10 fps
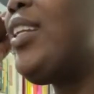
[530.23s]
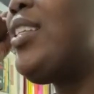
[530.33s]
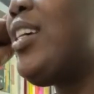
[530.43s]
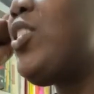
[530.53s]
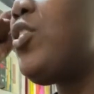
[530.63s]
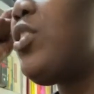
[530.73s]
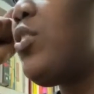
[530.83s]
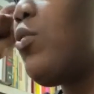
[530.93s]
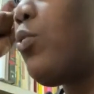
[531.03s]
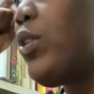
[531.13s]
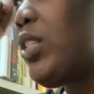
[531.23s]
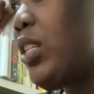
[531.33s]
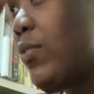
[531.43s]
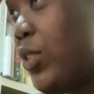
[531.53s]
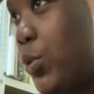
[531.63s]
attention to all those
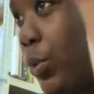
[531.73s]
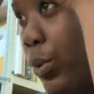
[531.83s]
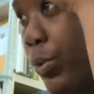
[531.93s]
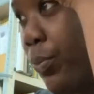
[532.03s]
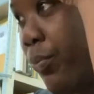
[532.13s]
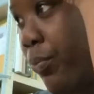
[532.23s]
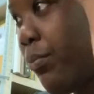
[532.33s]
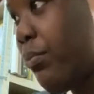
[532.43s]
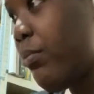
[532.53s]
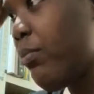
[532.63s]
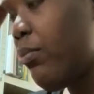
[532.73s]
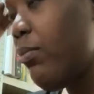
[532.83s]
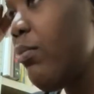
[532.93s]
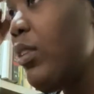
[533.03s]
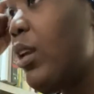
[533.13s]
individual
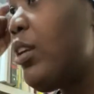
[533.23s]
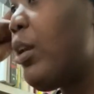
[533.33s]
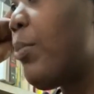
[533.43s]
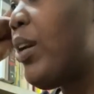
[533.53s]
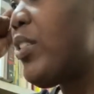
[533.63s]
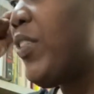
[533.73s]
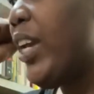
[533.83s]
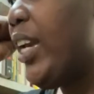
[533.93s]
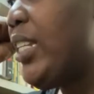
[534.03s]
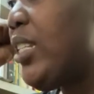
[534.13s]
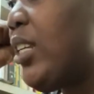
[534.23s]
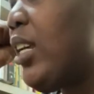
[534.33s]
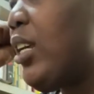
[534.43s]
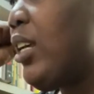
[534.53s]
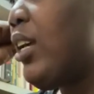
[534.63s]
parts of your head.
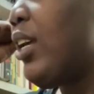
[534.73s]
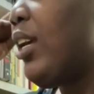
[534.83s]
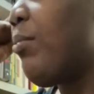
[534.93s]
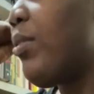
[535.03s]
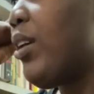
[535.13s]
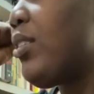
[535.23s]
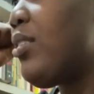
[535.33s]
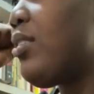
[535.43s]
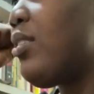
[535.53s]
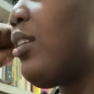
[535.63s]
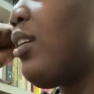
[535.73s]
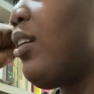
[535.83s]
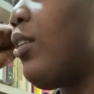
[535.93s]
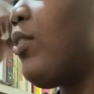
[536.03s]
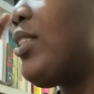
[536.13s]
And plus
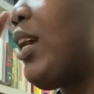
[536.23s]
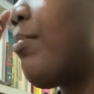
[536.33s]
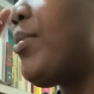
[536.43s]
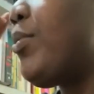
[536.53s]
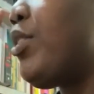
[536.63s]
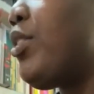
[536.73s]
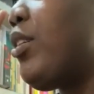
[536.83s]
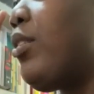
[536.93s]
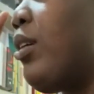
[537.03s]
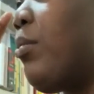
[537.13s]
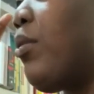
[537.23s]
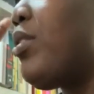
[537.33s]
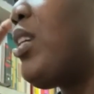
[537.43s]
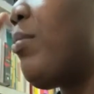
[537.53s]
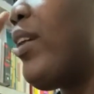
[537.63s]
a lot of times when you're doing
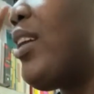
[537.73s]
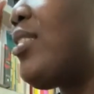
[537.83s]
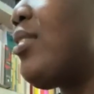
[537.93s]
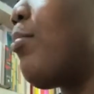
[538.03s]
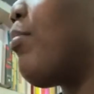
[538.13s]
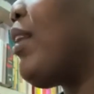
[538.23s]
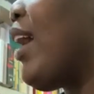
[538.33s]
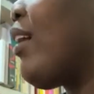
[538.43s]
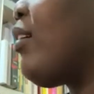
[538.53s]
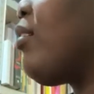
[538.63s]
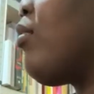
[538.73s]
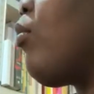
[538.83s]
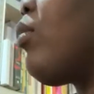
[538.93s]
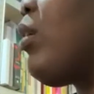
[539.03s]
crochet braids, the plait or